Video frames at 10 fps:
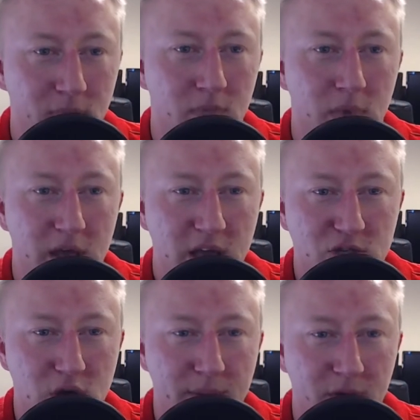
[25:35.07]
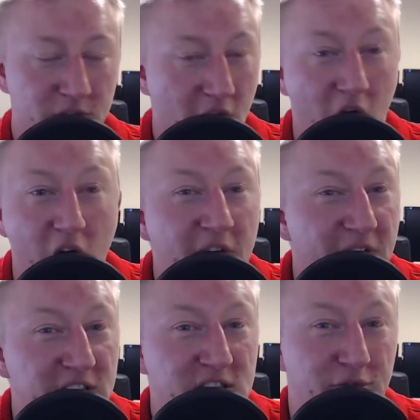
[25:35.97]
He dribbled the
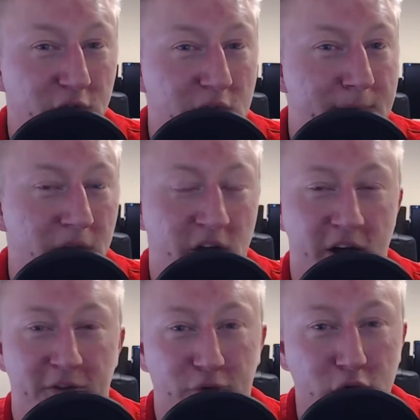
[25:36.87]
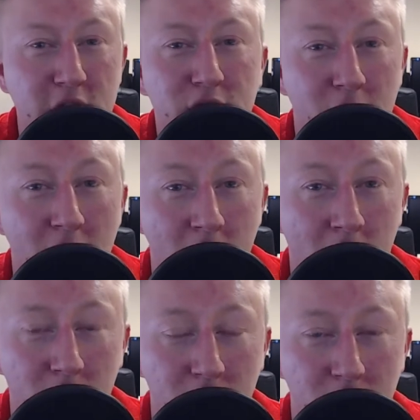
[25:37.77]
offensive rebound on a free
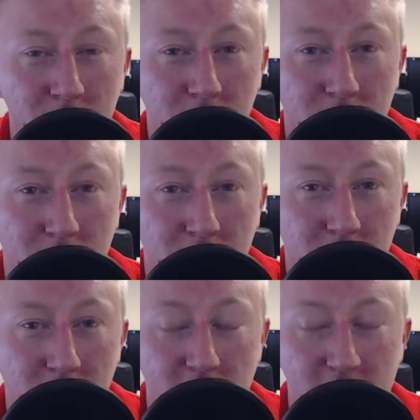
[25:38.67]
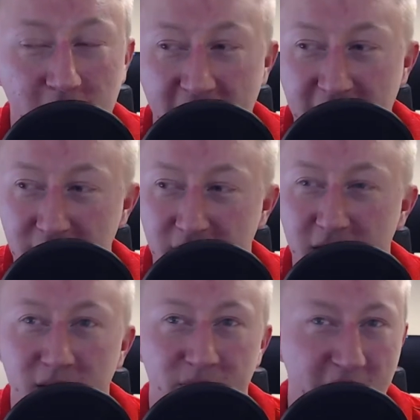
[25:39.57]
throw. Okay?
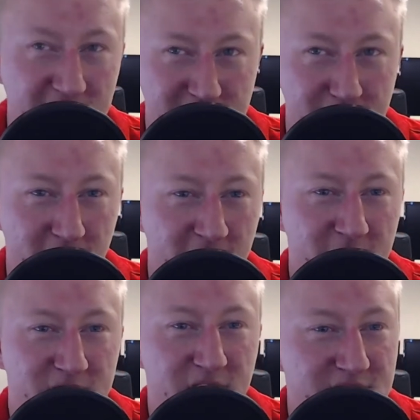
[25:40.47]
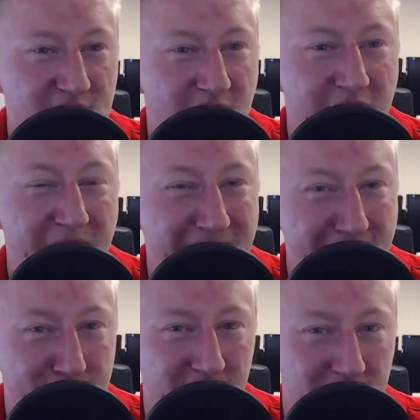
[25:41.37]
That's something that does not
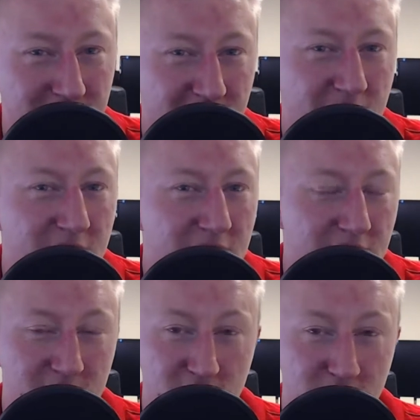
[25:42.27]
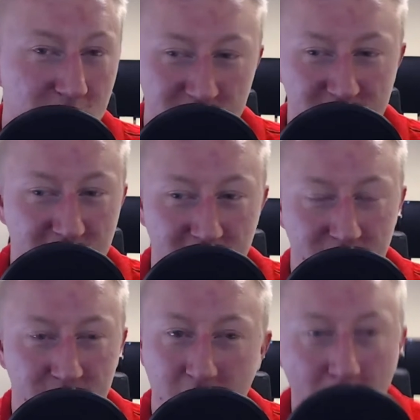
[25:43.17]
happen.
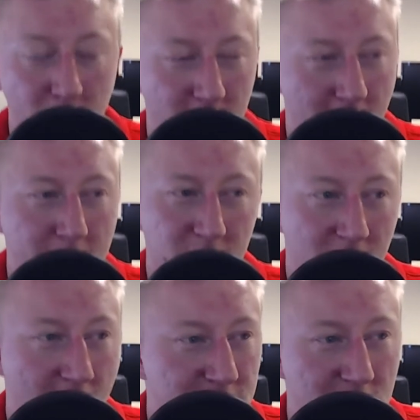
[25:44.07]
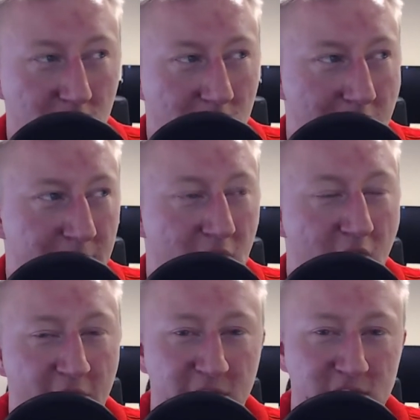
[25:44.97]
I would love to know how many
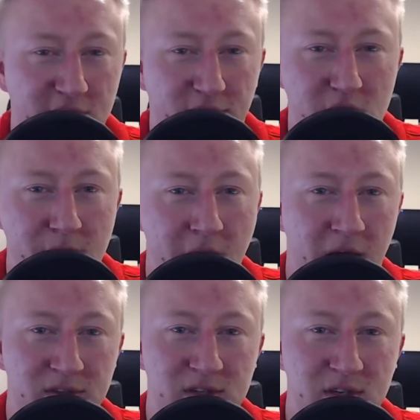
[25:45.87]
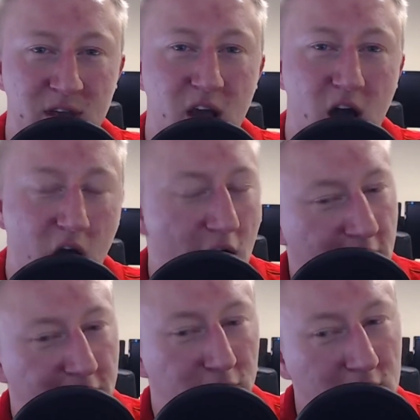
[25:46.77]
offensive rebounds off a
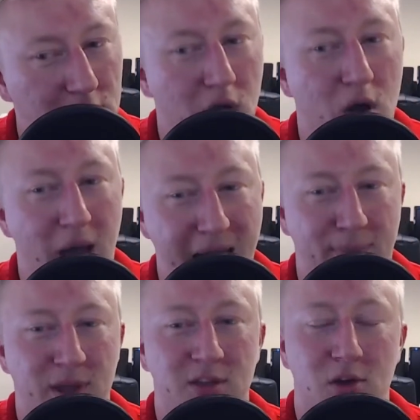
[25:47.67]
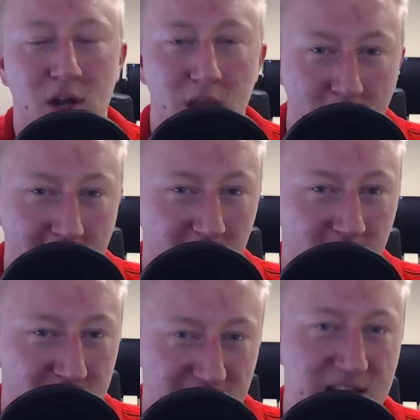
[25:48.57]
free throw happened during the
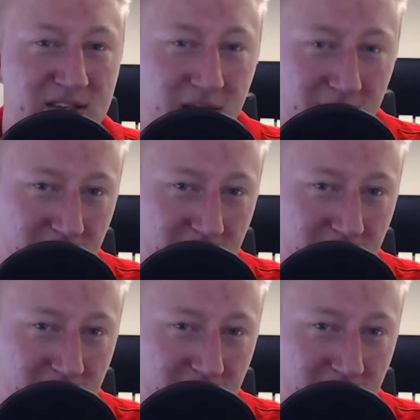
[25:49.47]
regular season.